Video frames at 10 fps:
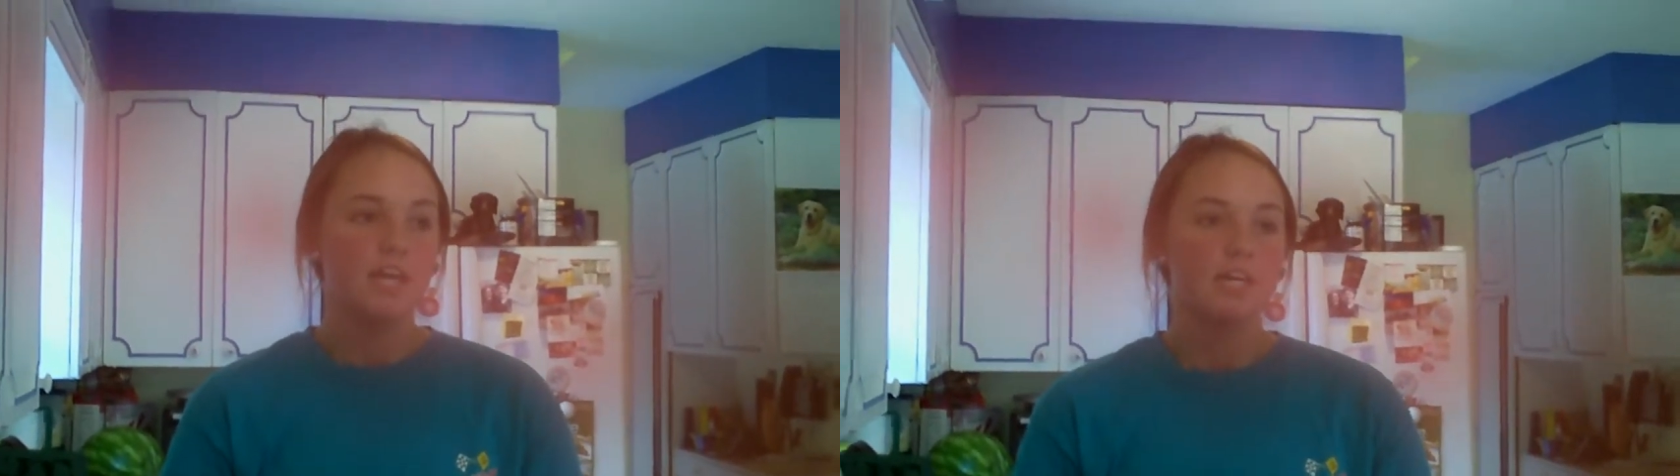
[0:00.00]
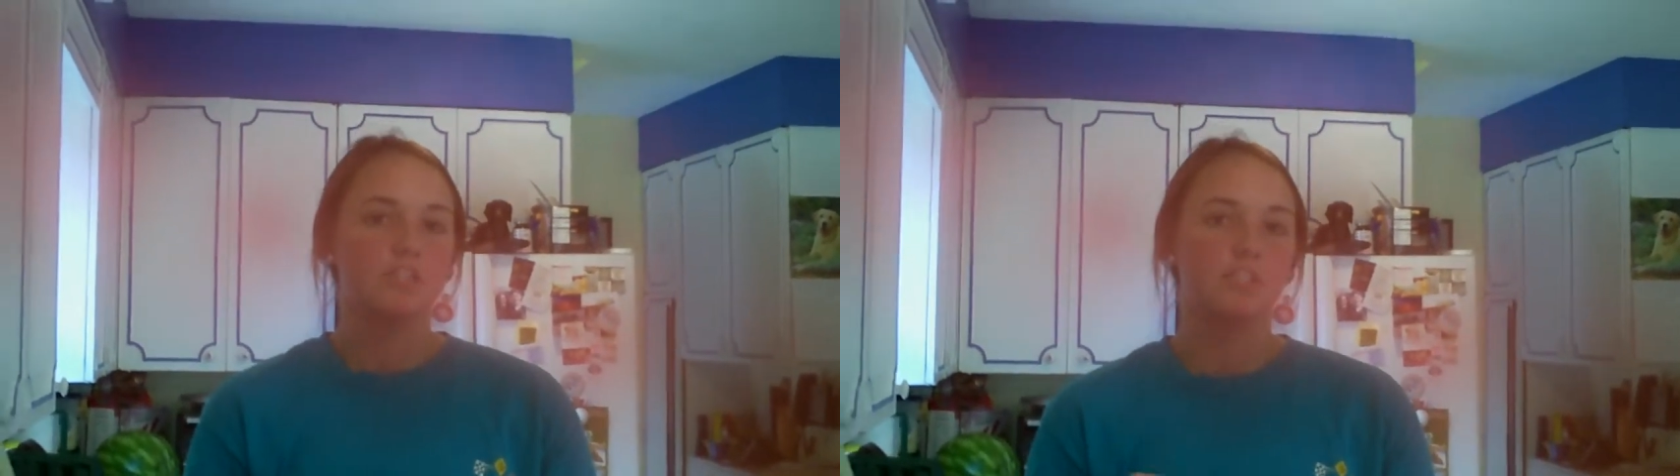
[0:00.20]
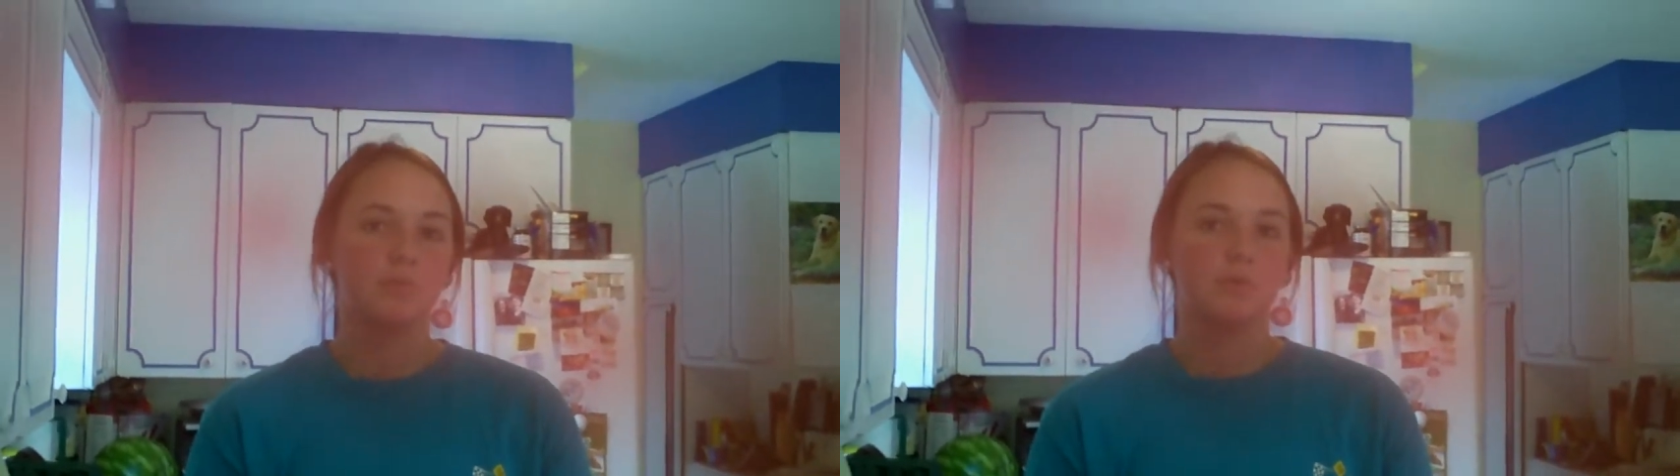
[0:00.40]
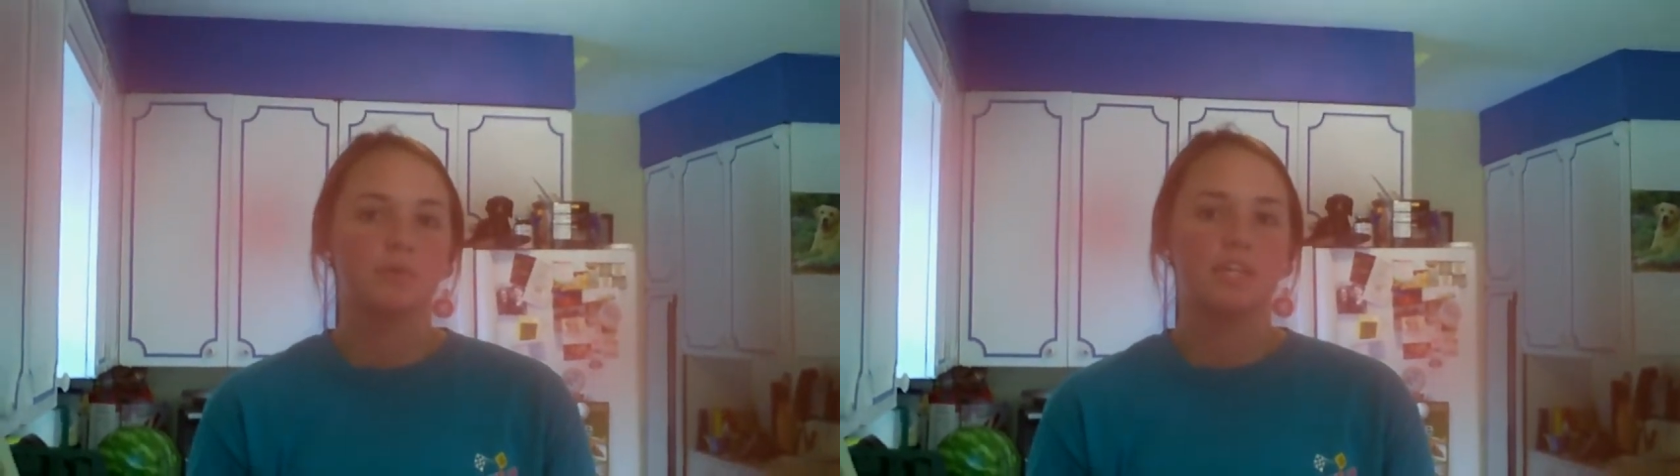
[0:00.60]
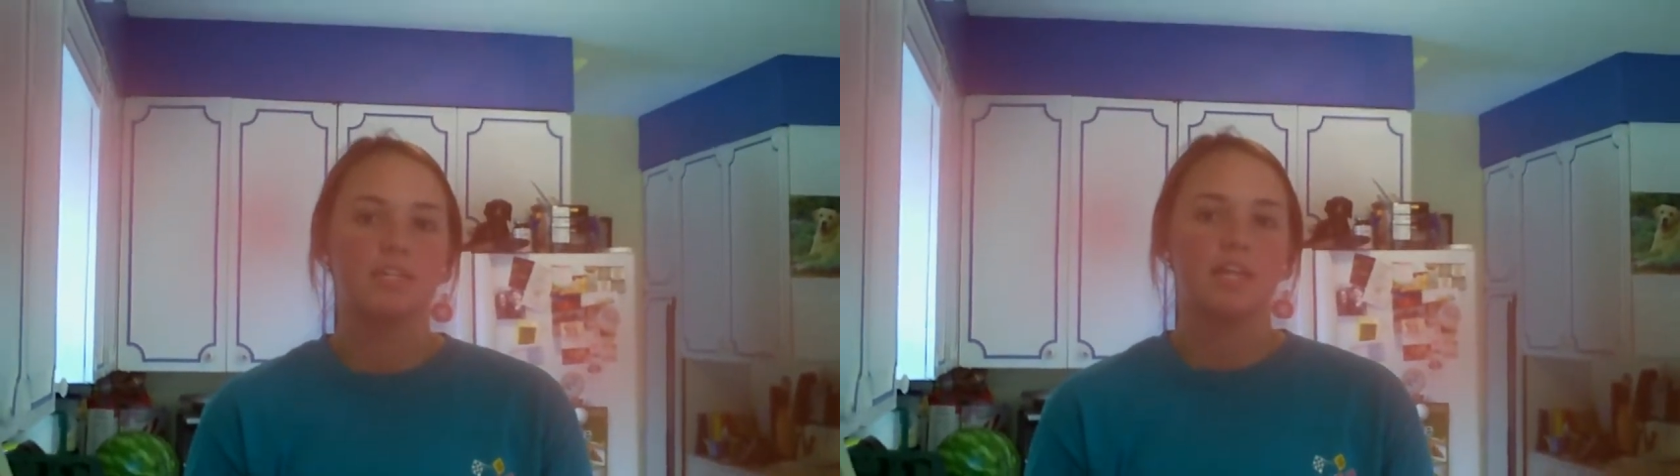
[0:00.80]
and she wrote
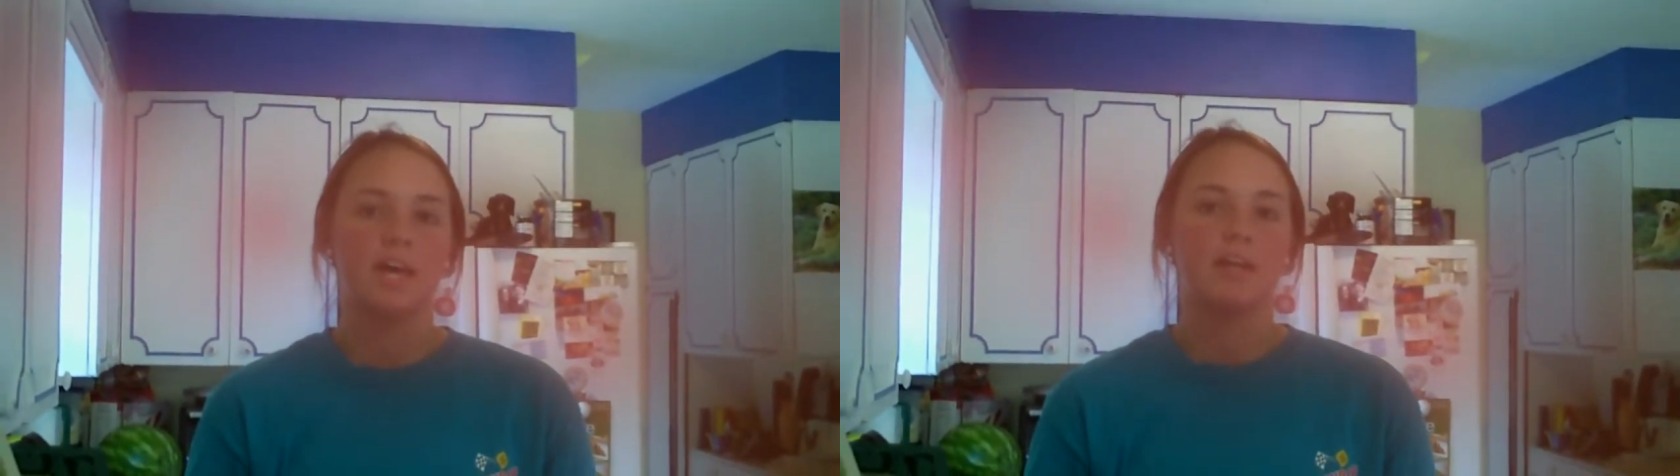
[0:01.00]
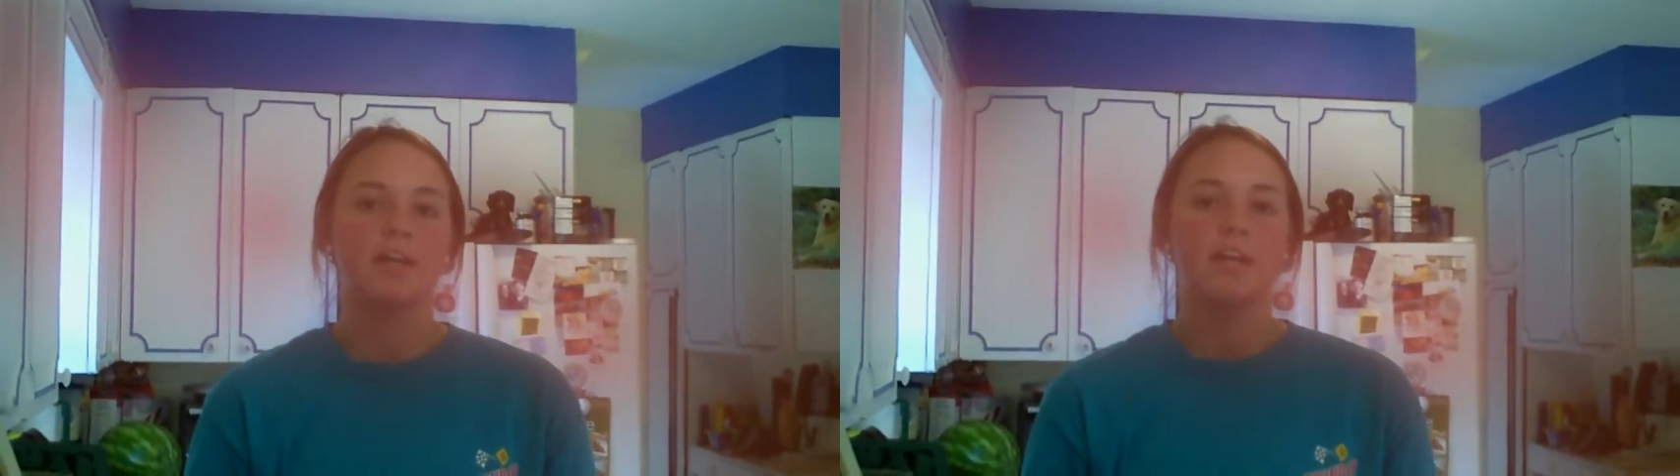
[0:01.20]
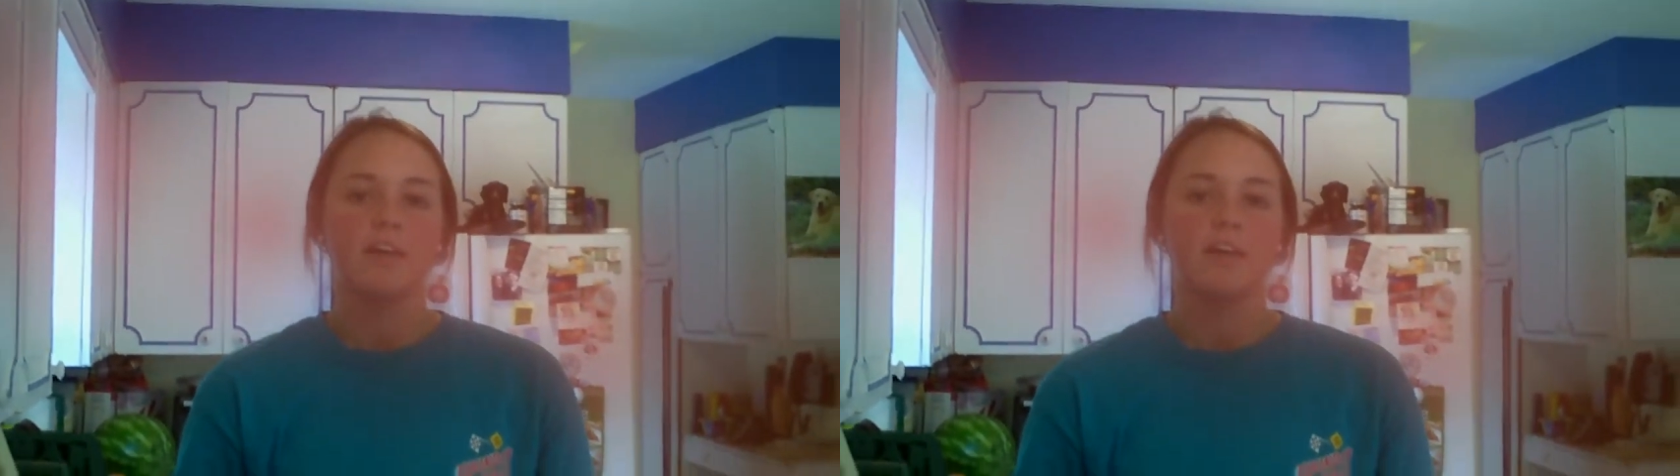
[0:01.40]
in it that